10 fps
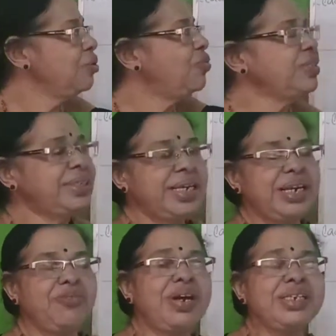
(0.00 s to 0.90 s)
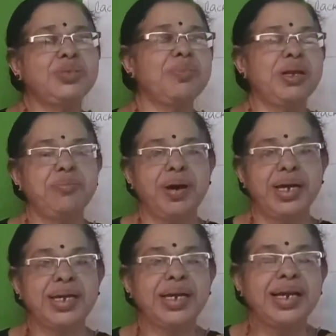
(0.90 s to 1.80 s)
Firstly, what is meant
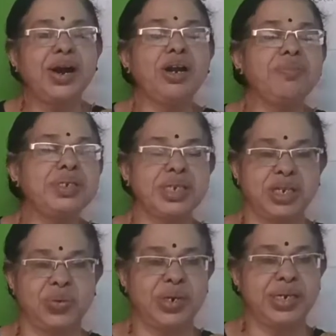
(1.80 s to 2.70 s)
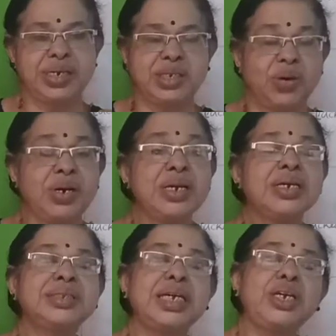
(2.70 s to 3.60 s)
by government securities or
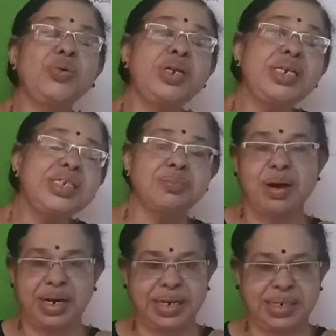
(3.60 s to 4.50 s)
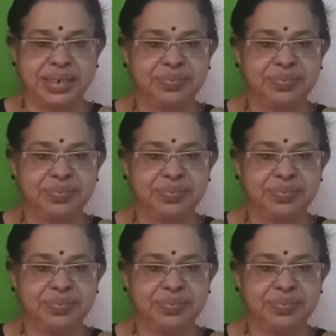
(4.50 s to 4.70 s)
securities market?